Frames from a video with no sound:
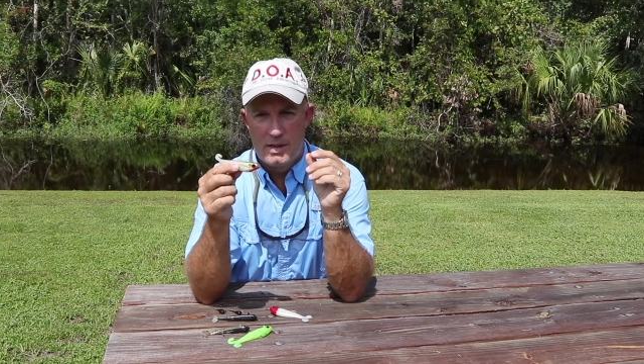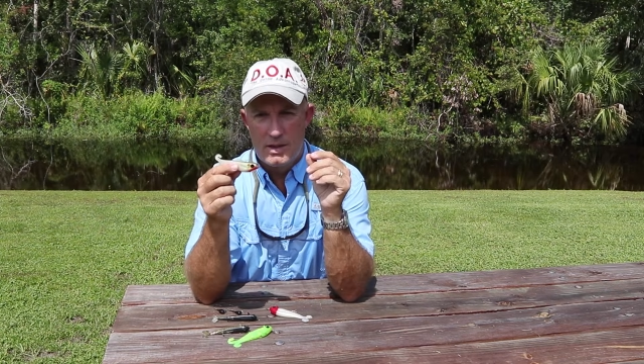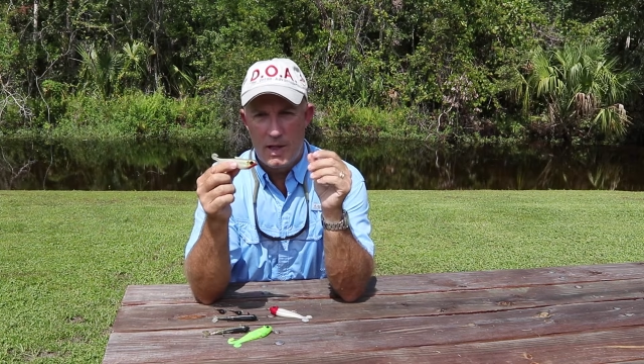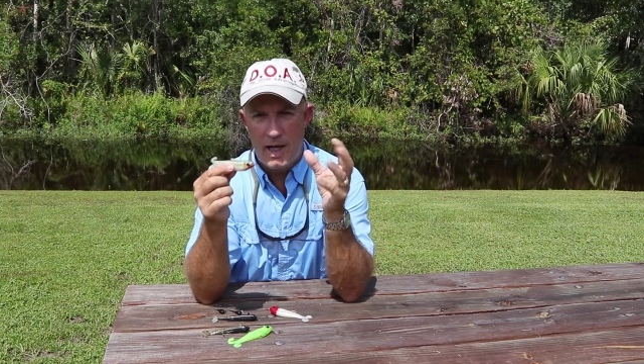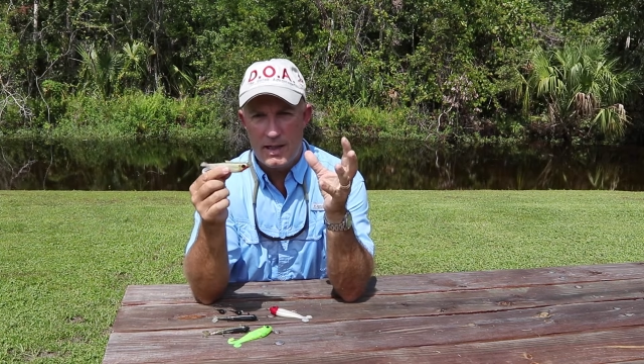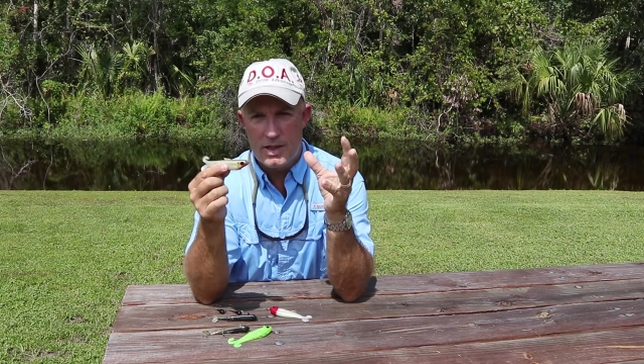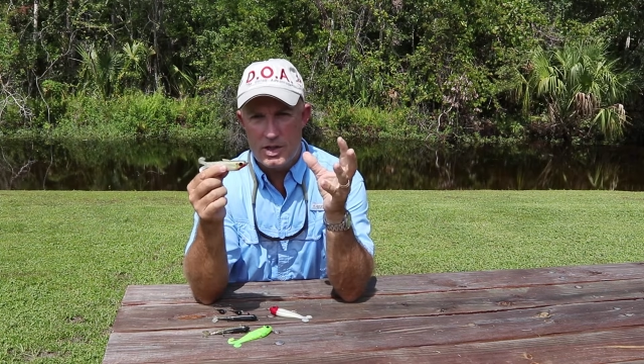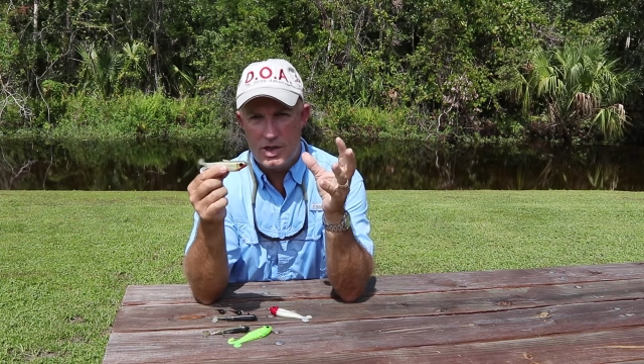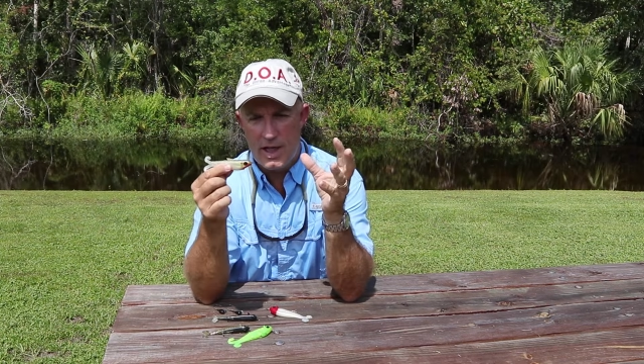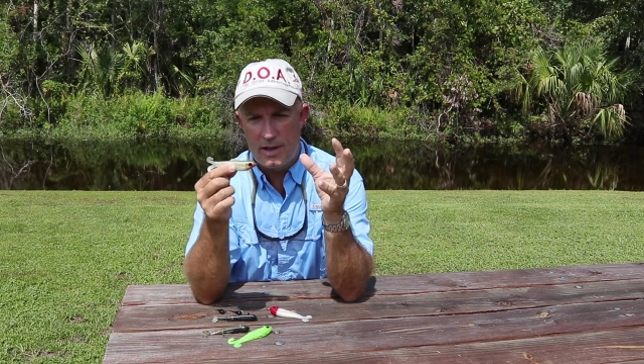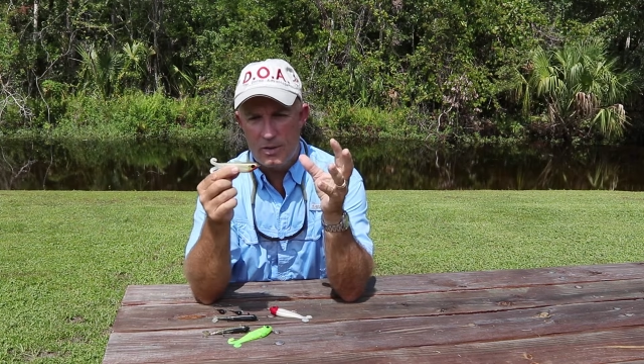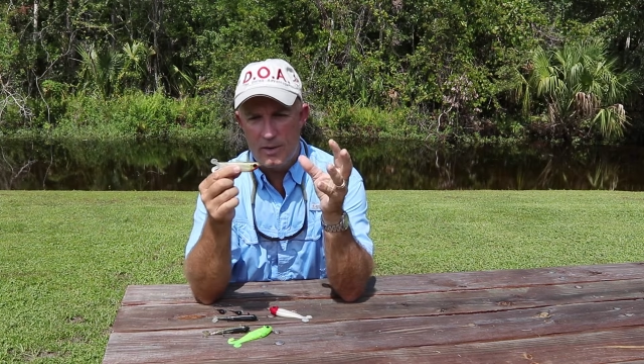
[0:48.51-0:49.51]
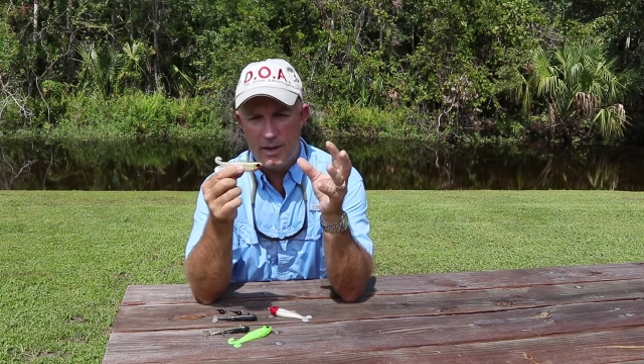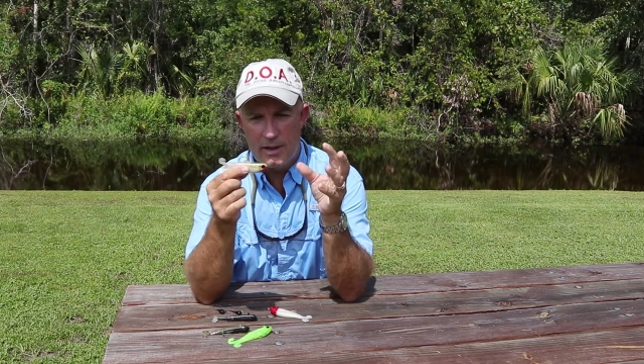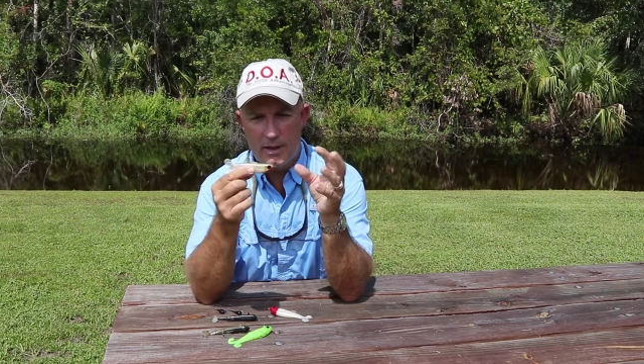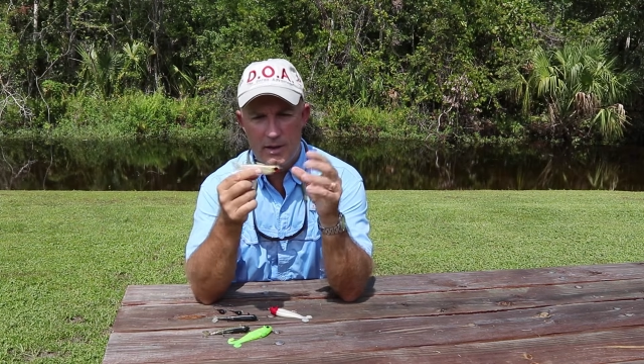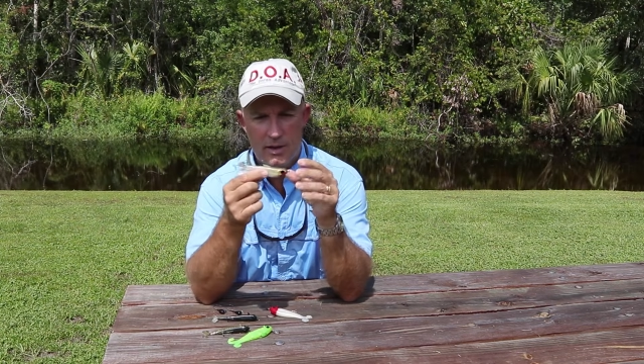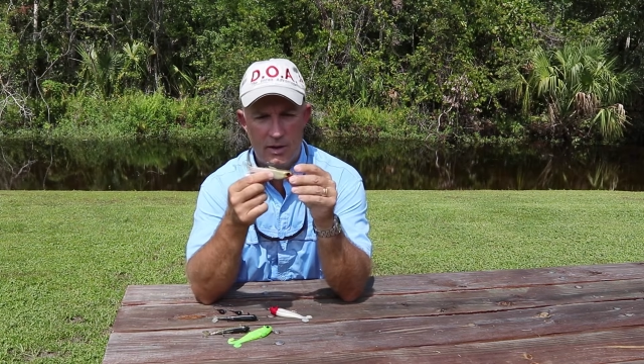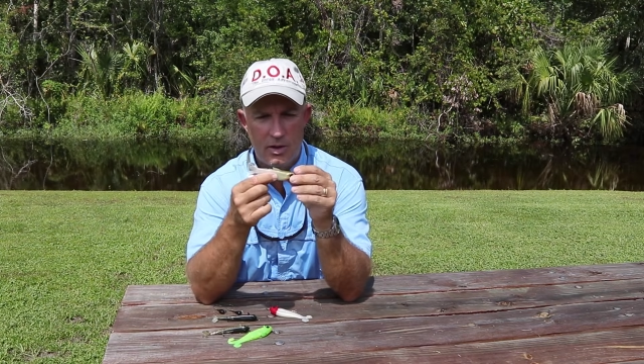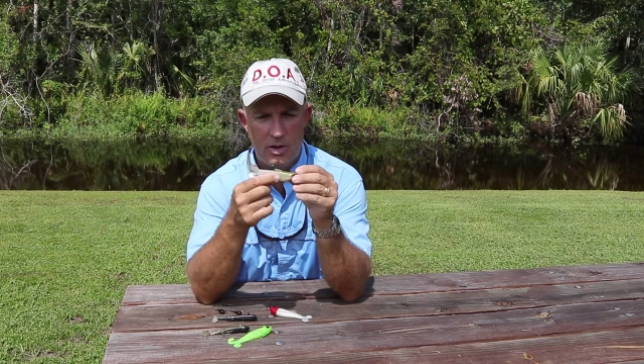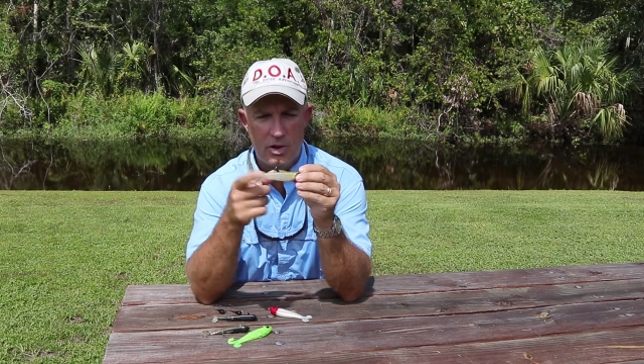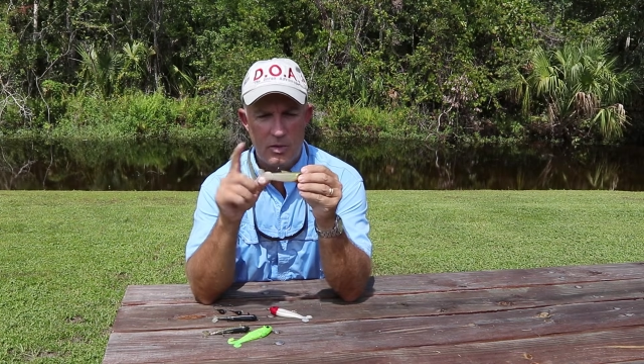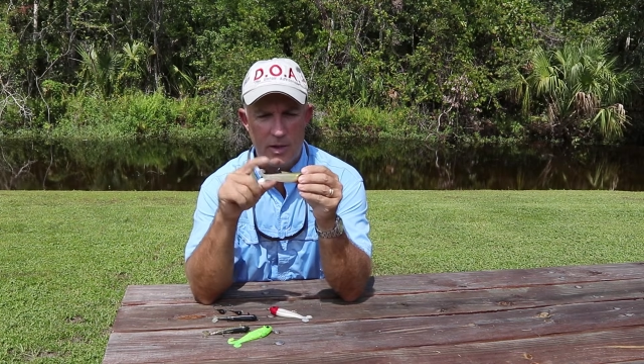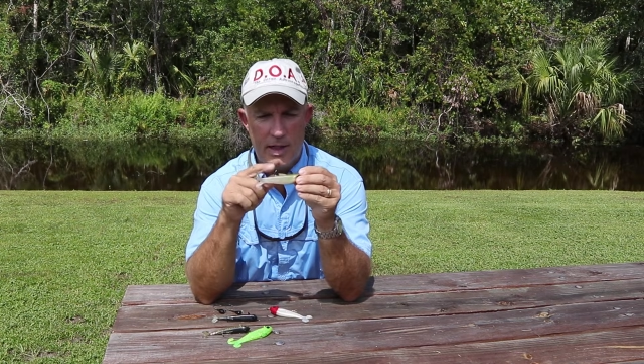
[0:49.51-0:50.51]
So on this Shallow Runner, the
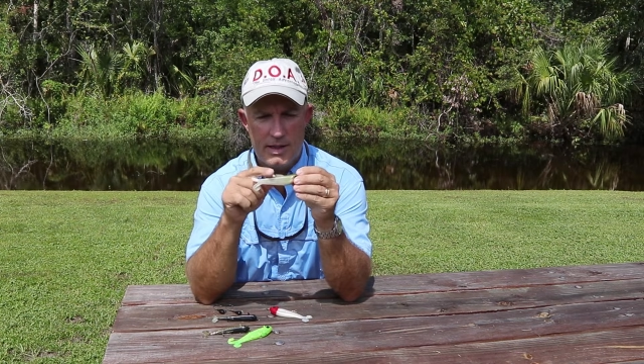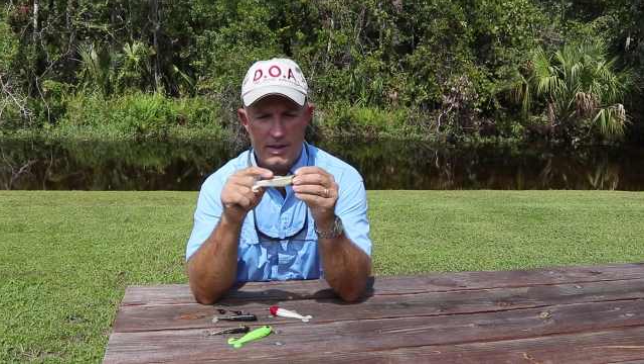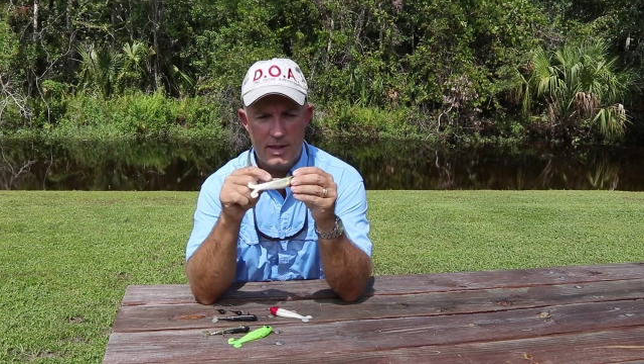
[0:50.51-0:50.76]
hook rides